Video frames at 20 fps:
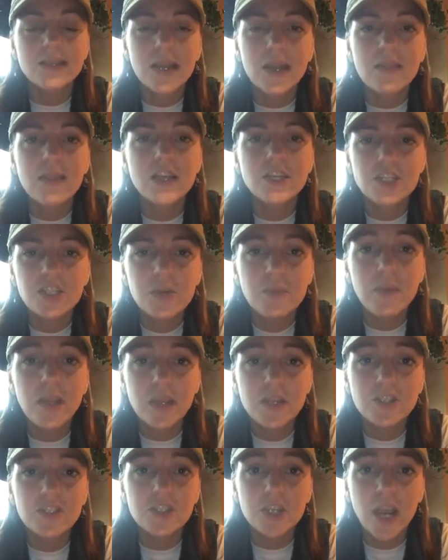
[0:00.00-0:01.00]
They should
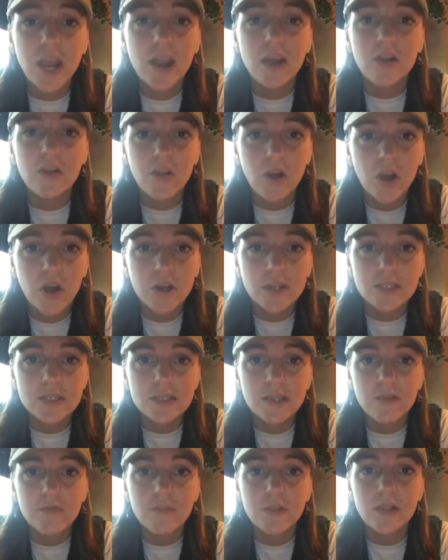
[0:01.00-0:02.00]
be in jail,
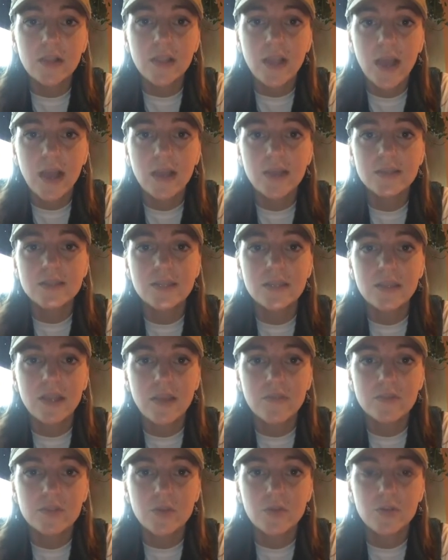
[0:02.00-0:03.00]
honestly, for the lies that
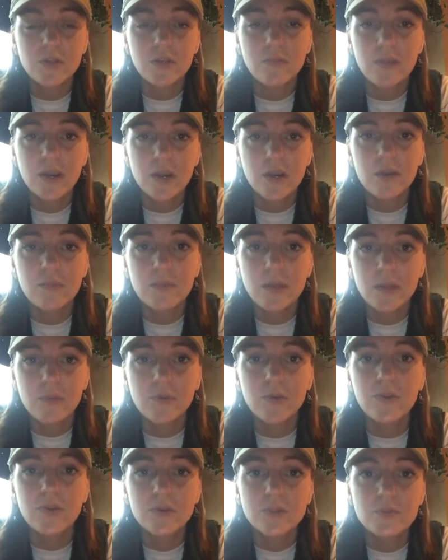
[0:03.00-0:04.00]
they've told the American
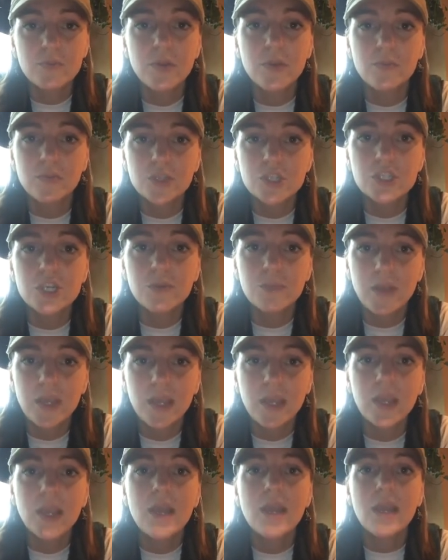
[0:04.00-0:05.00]
people. Those people should
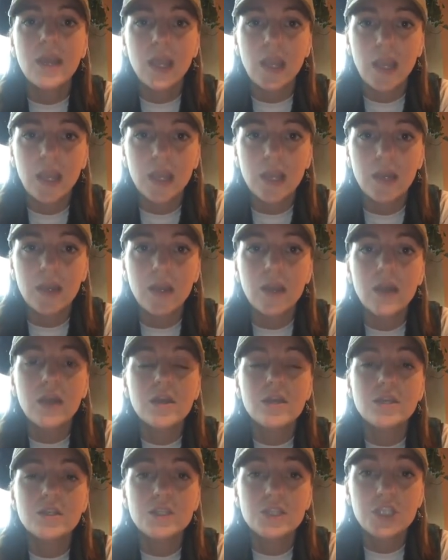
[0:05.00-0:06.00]
be in
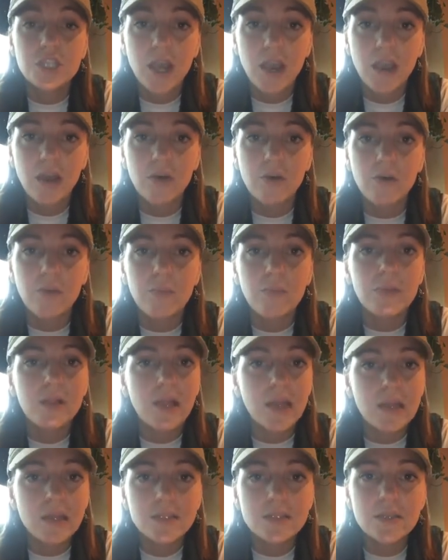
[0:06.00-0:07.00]
jail.
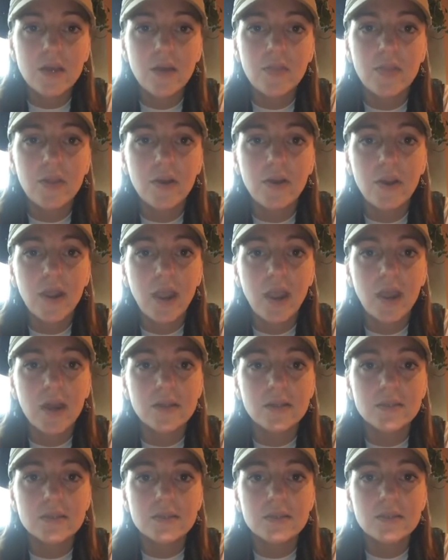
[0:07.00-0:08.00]
Blood is on their
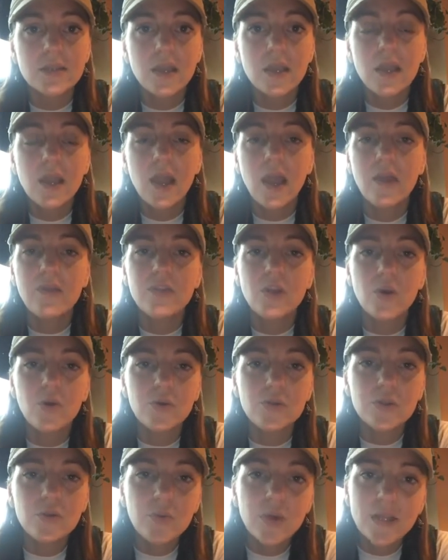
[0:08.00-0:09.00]
hands. And the
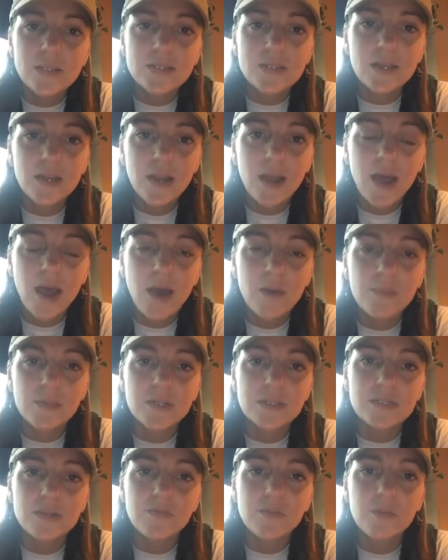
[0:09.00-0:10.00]
only way it's going to happen
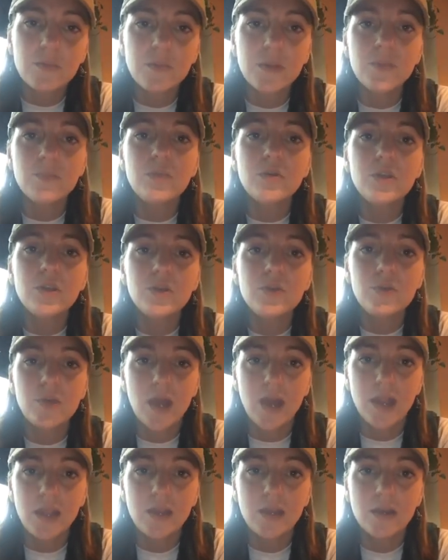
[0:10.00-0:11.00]
is if the people
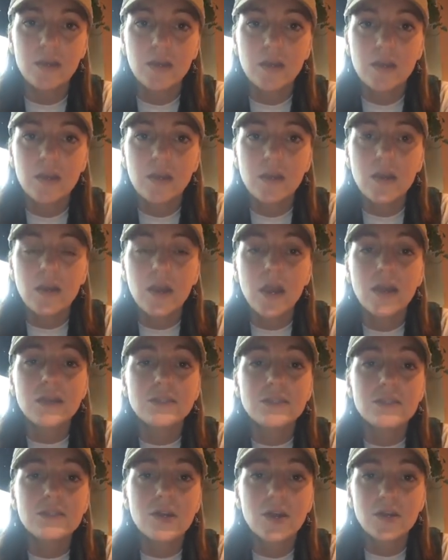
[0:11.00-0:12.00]
unite
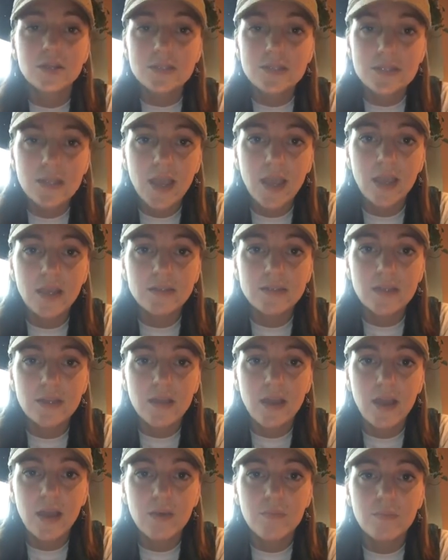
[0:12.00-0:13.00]
and start saying to
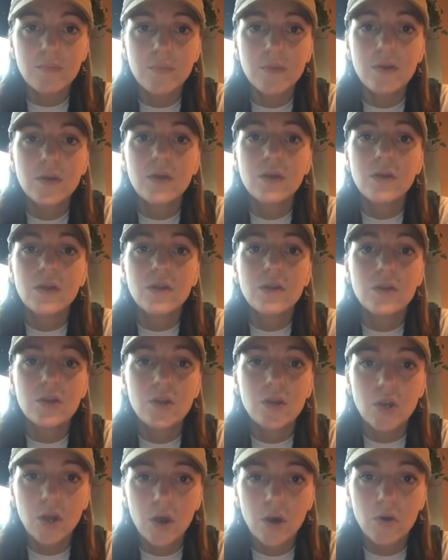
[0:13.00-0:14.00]
them,
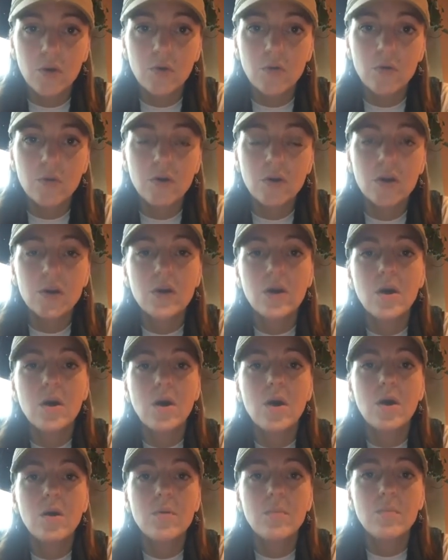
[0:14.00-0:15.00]
no
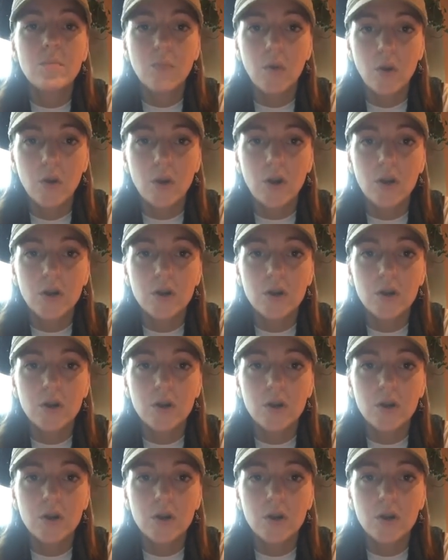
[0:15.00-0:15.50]
more.